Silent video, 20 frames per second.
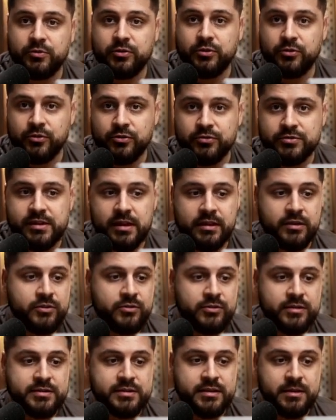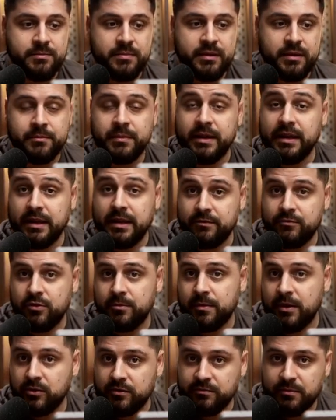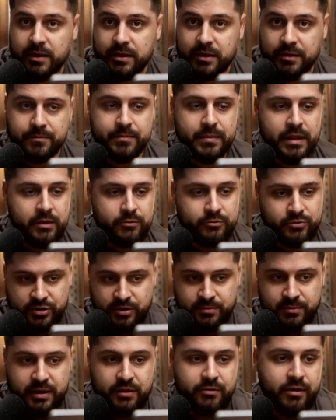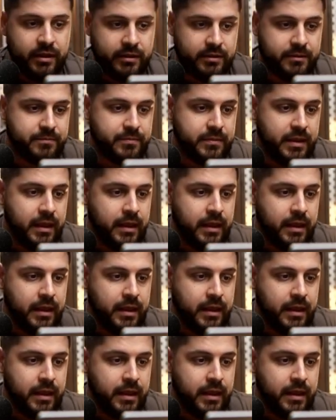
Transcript: with your newsletter this can be a meaningful amount of money which can be great